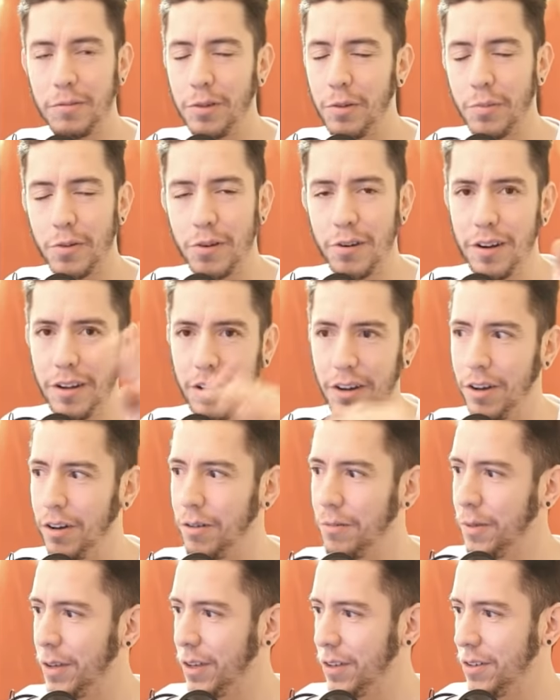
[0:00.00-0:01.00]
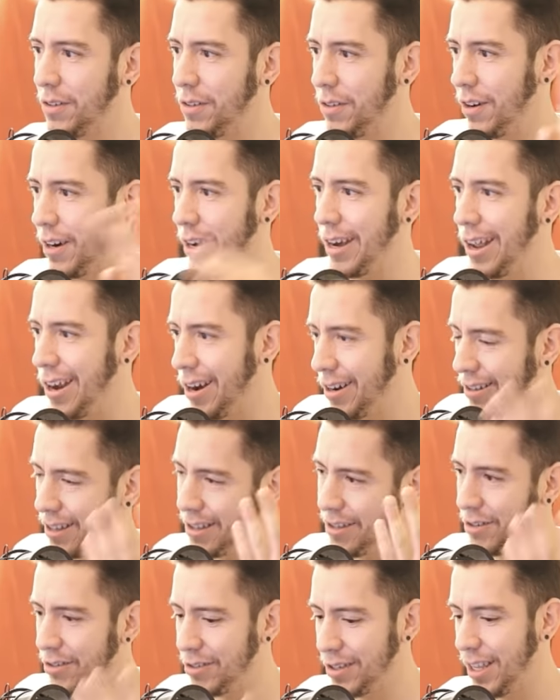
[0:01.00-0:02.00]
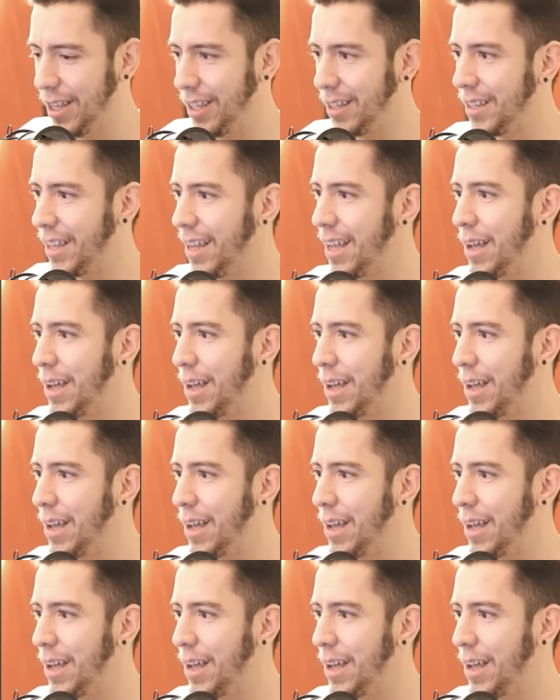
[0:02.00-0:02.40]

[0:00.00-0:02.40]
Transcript: You probably know because you're a nerd and use Git.